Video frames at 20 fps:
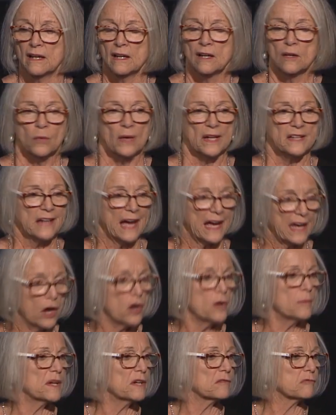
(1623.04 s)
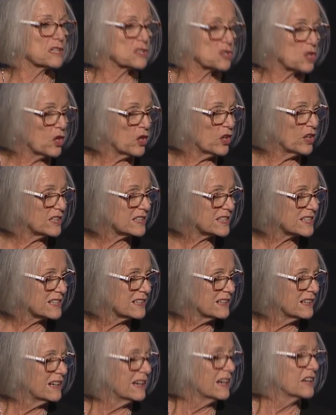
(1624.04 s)
When Naomi returned,
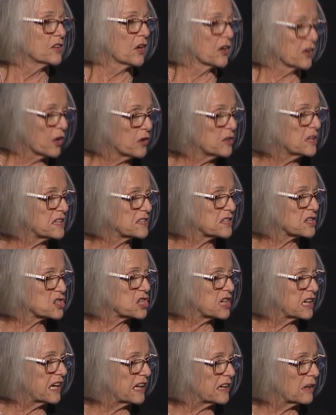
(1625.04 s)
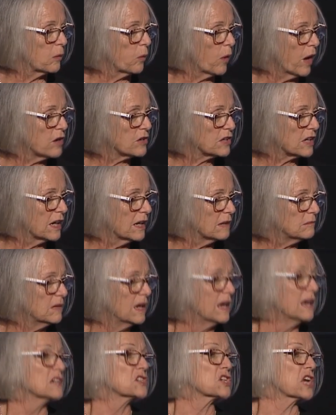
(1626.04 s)
not only did she get a welcome,
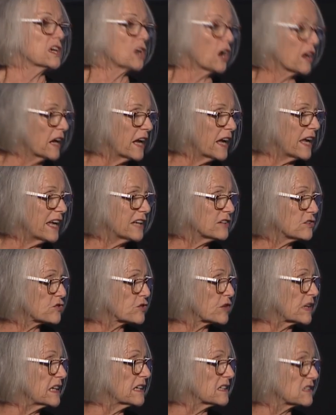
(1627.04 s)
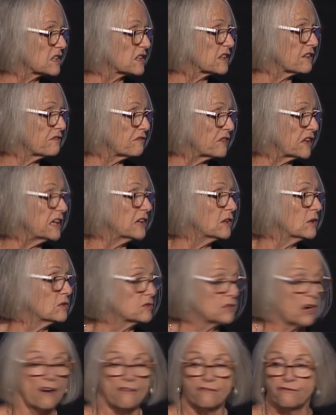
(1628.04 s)
she got an entry into the field
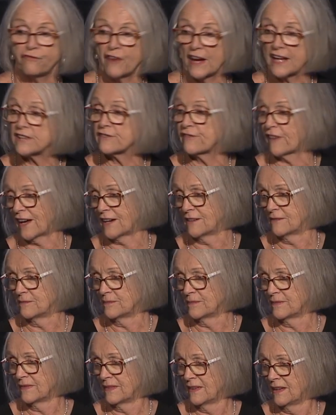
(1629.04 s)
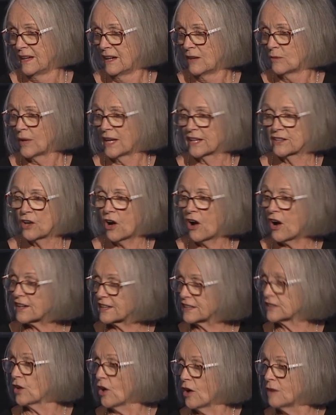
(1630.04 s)
of favor, where God
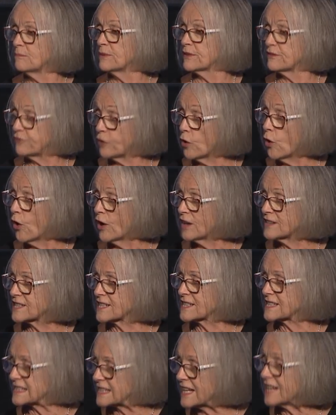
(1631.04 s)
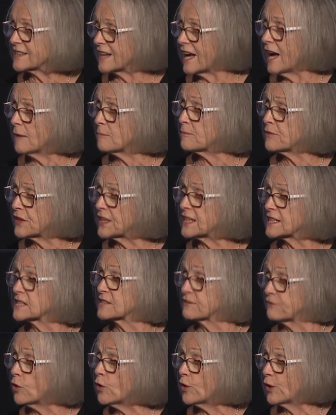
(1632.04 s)
had gone before to set up things
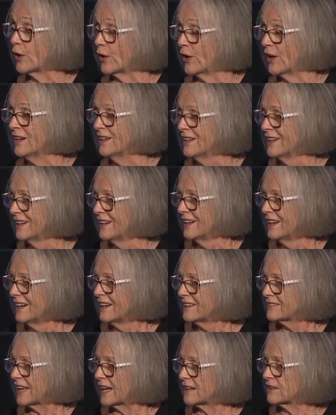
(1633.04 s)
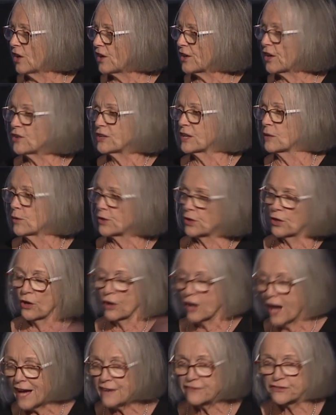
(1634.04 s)
for her that not only would her
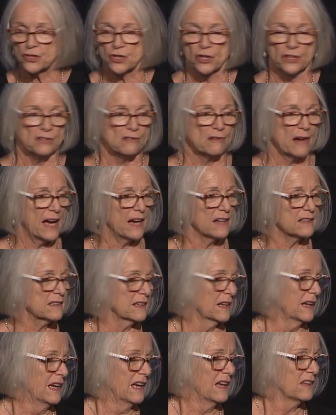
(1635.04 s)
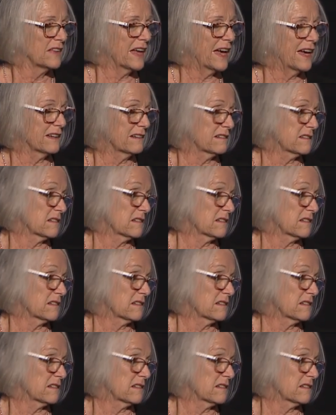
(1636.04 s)
life turn around, that